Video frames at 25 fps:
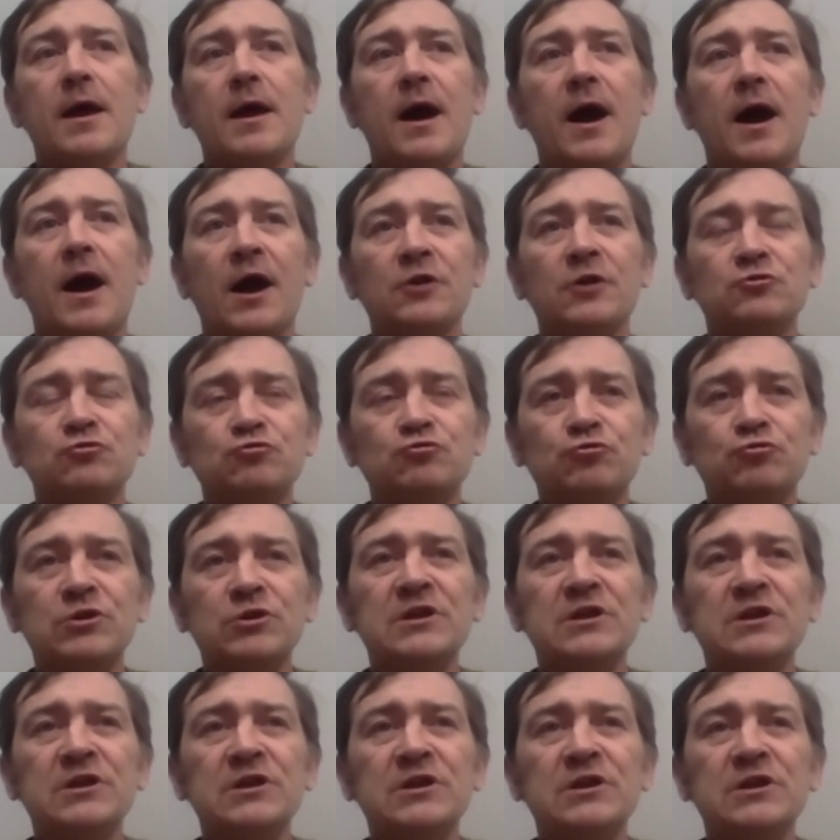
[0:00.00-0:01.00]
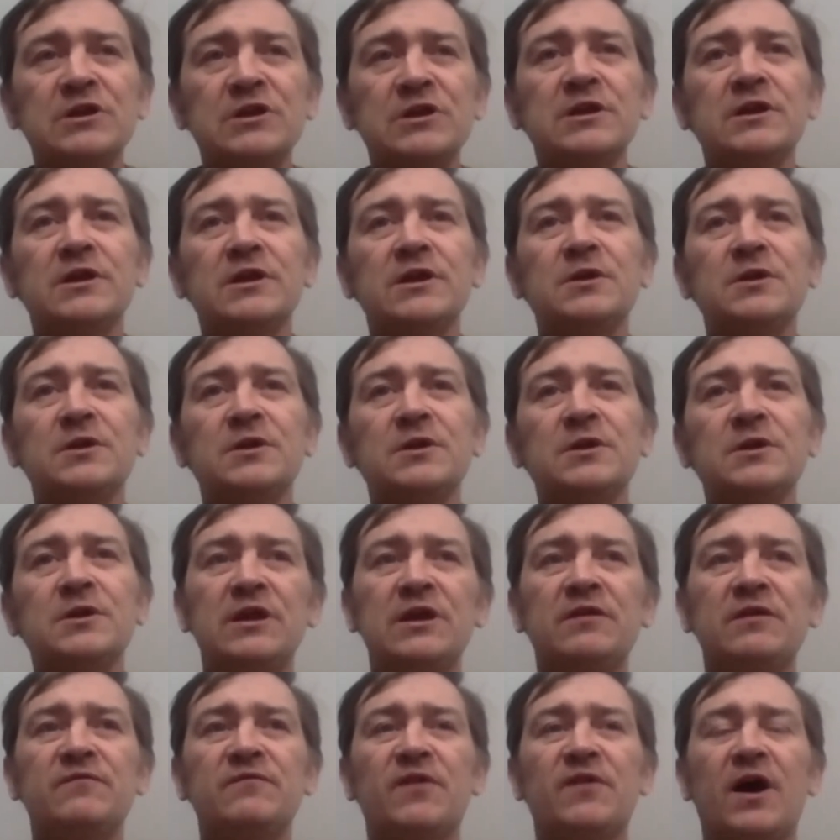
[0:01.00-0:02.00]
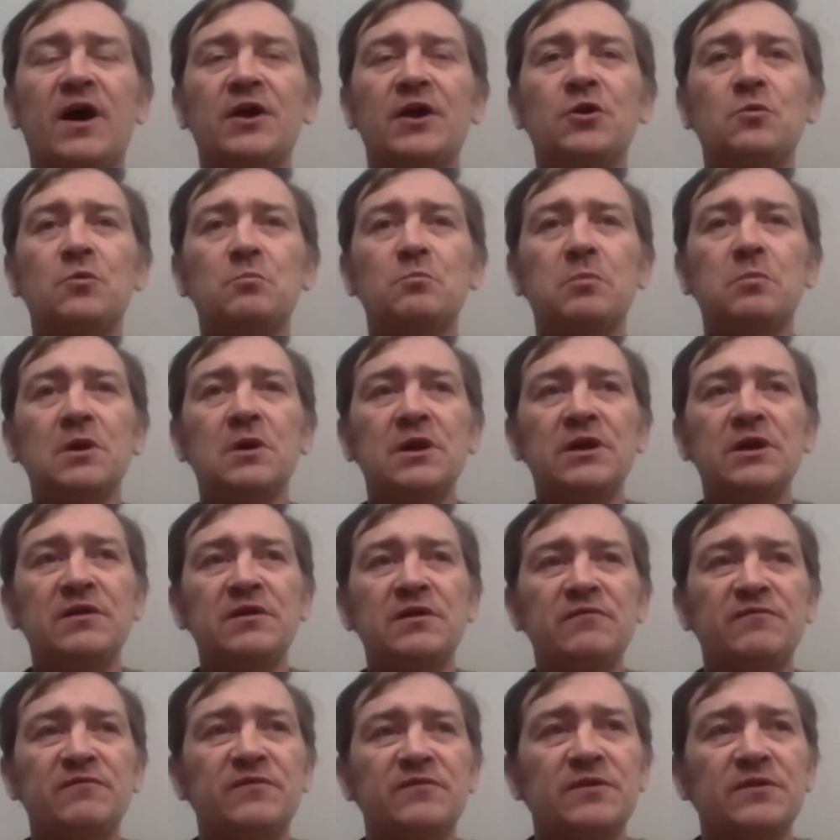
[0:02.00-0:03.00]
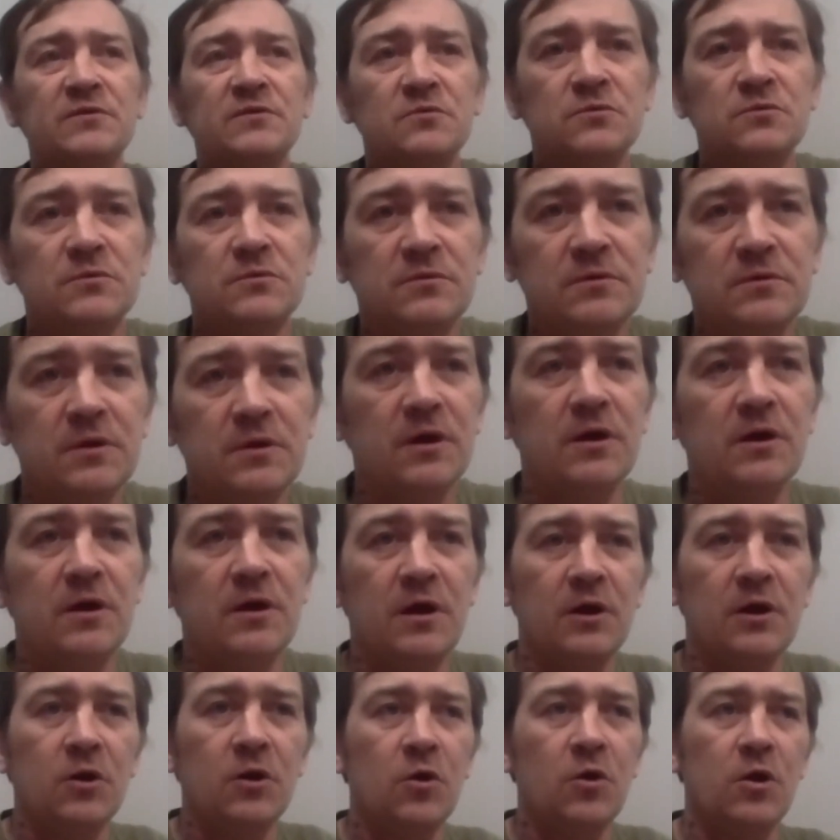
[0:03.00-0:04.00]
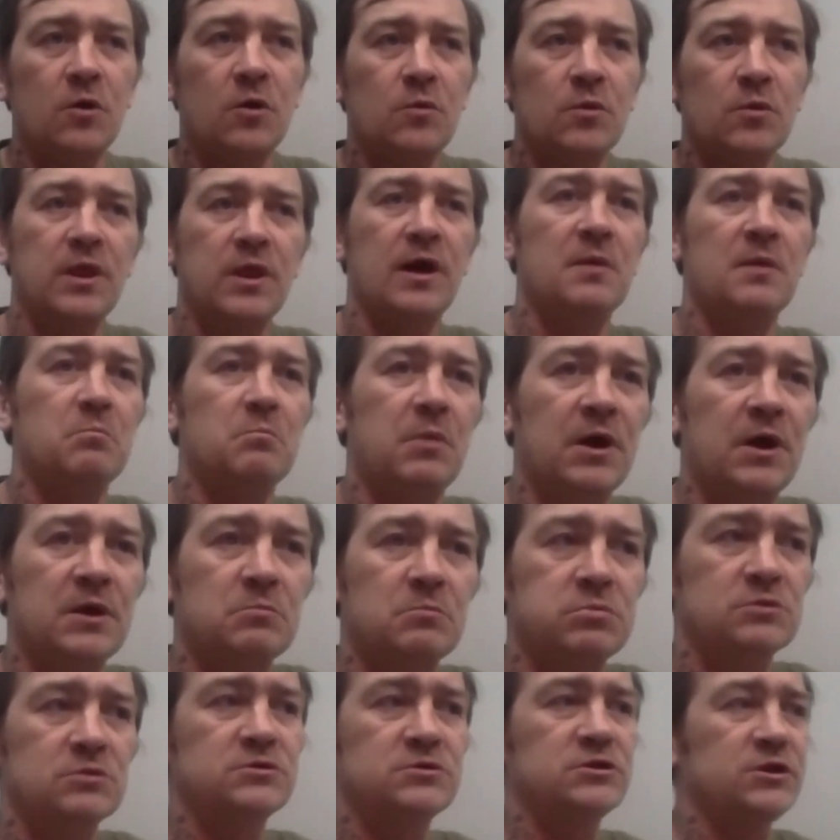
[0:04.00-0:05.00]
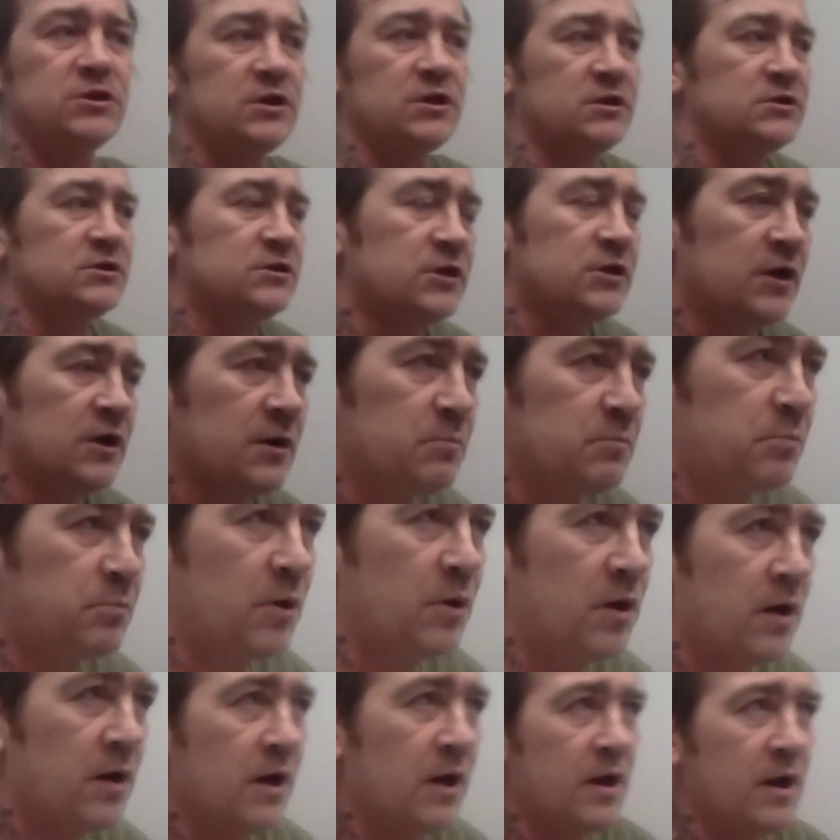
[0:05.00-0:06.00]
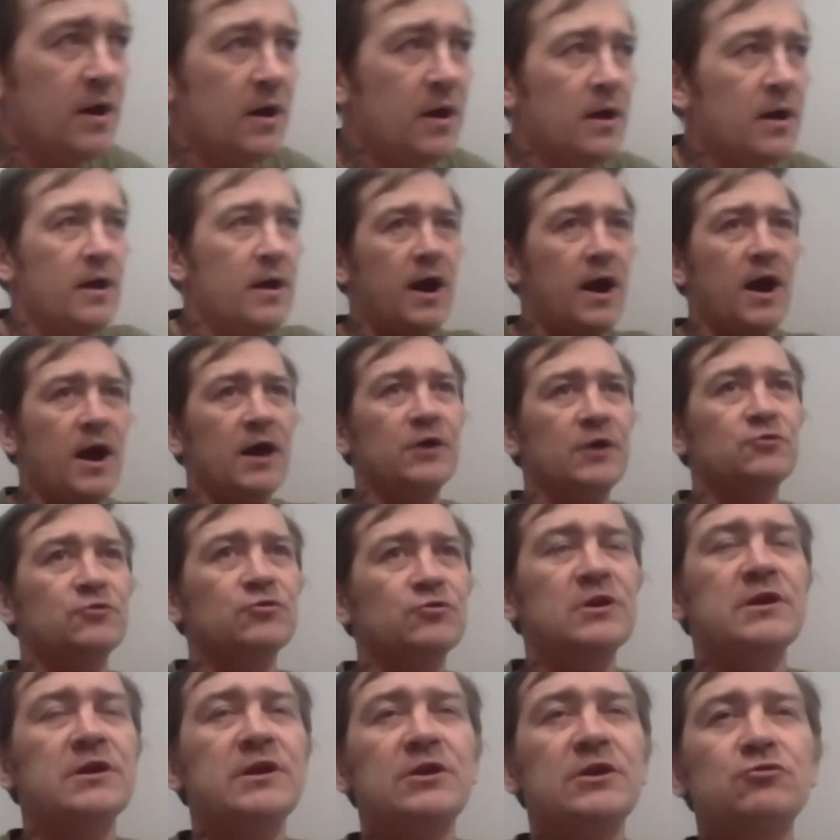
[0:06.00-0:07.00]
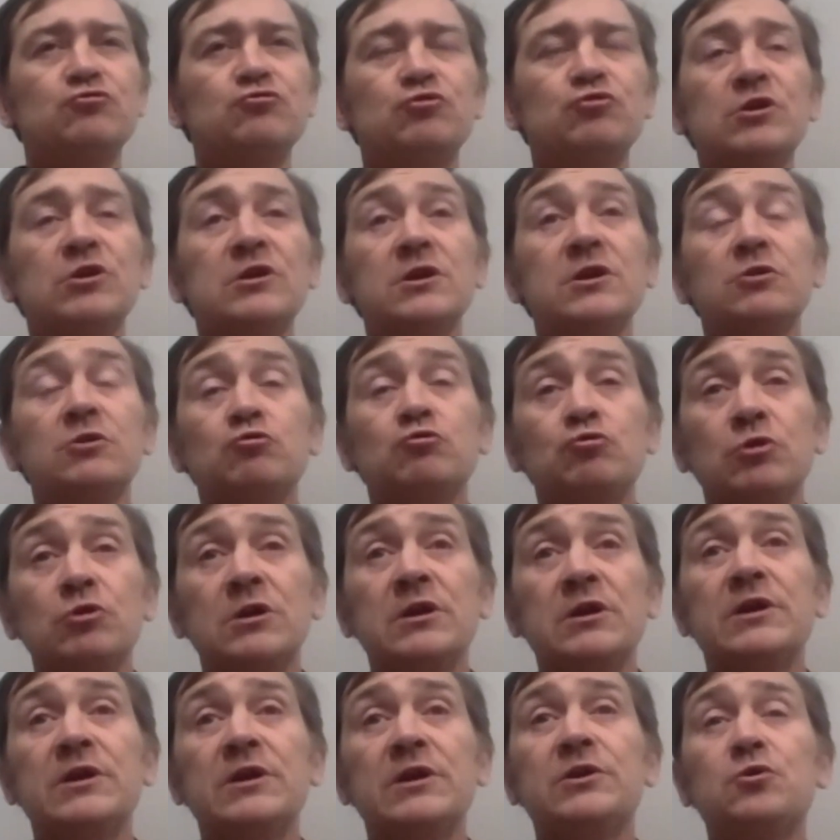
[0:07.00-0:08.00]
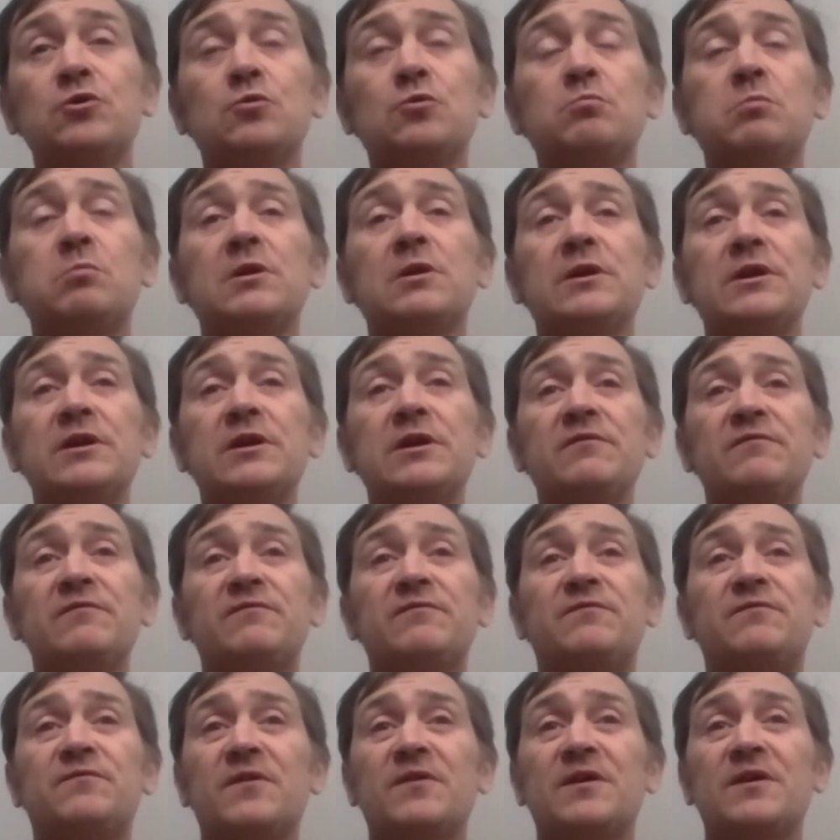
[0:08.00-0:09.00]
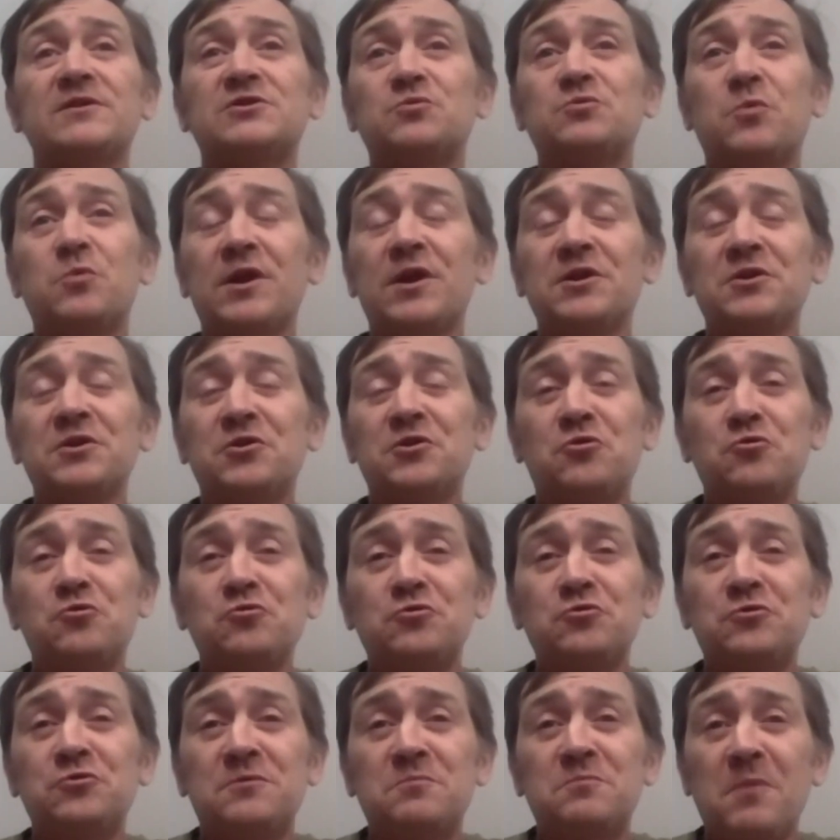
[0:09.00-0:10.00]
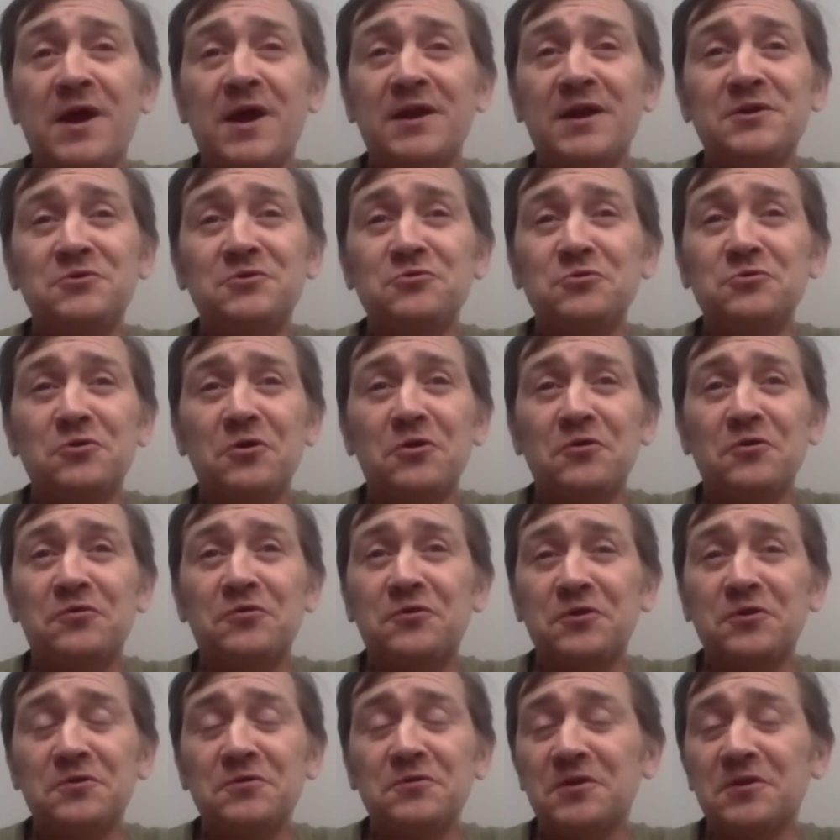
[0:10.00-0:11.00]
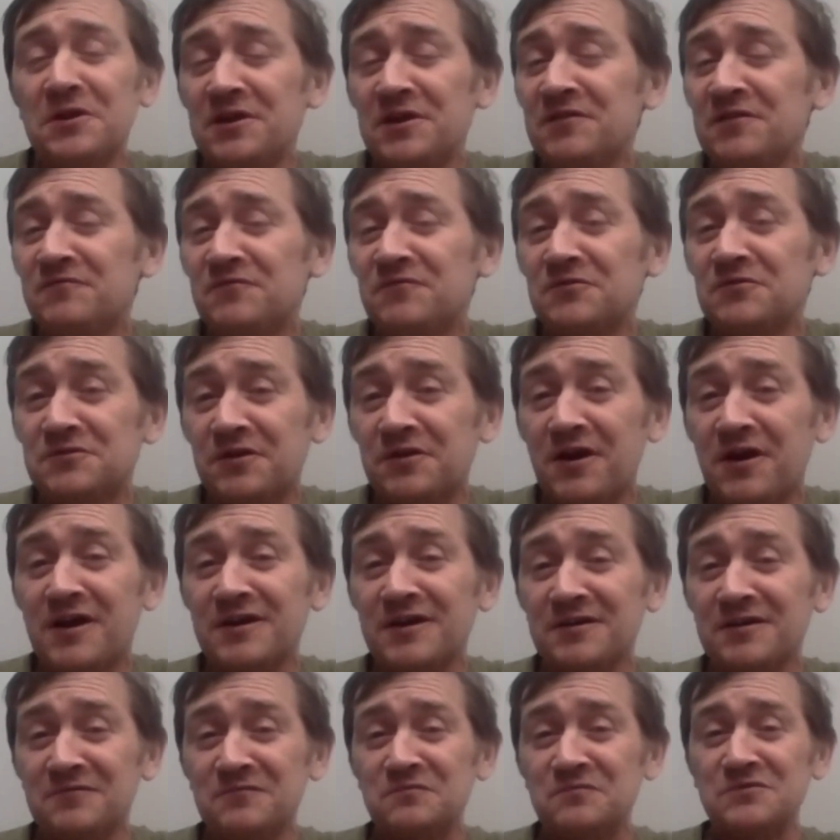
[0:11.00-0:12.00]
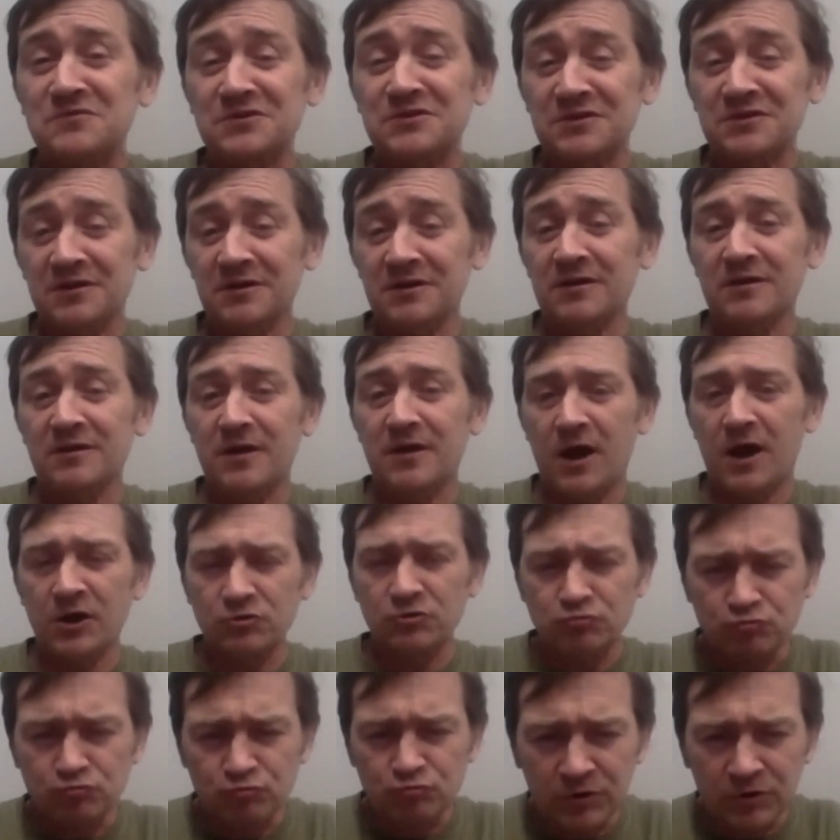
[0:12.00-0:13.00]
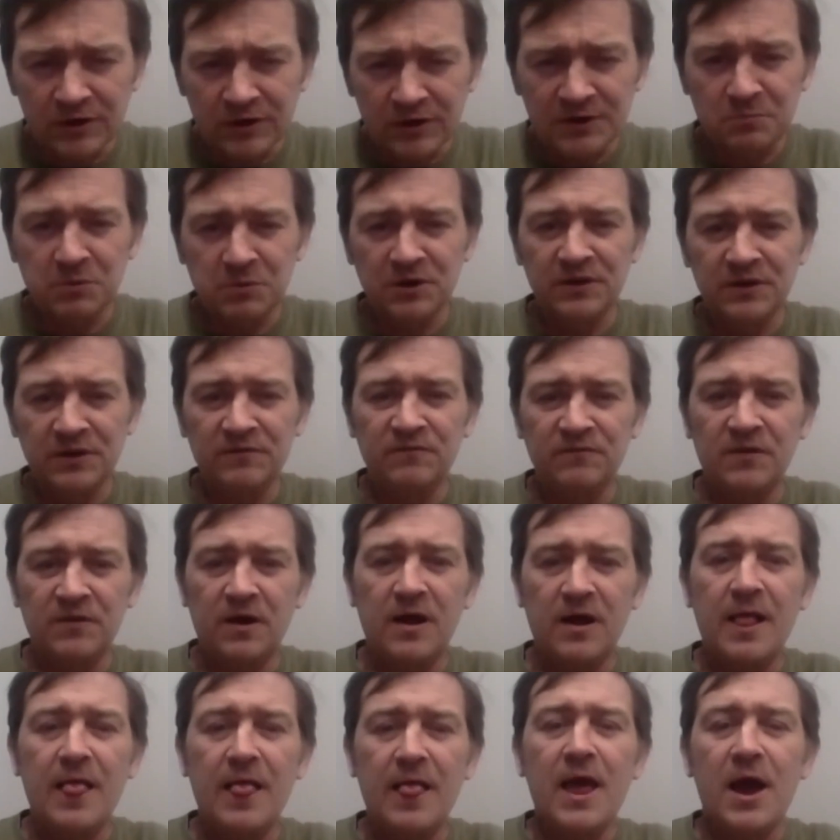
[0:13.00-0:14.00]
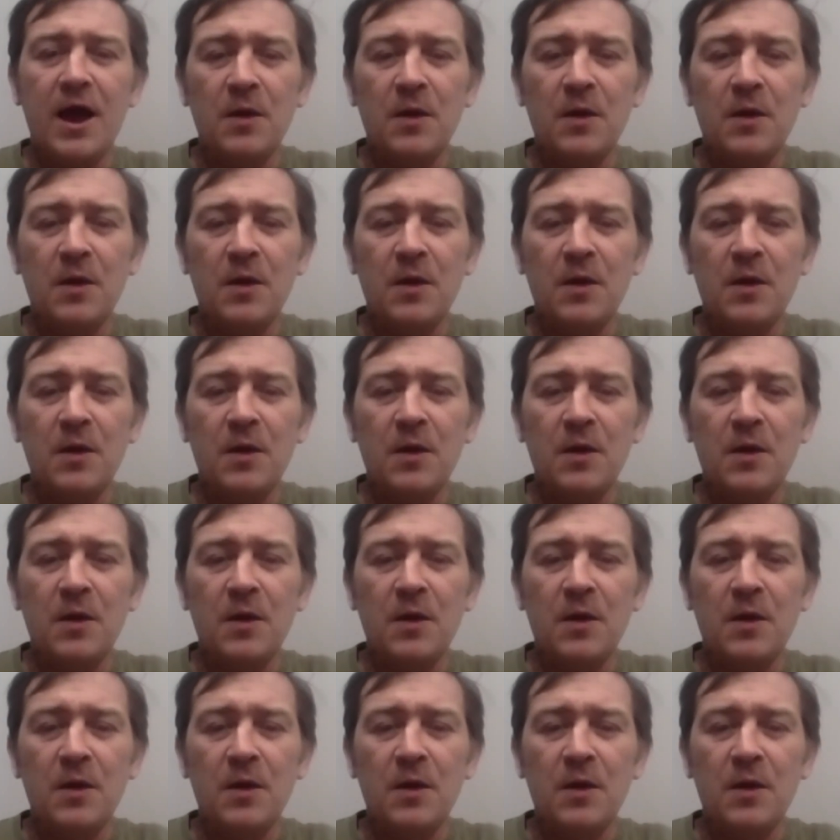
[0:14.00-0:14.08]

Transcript: I really believe, I don't believe in a lot of what that Bible says, yeah, but I really, really, really do believe it's when good men do nothing that evil triumphs, yeah? I really believe that.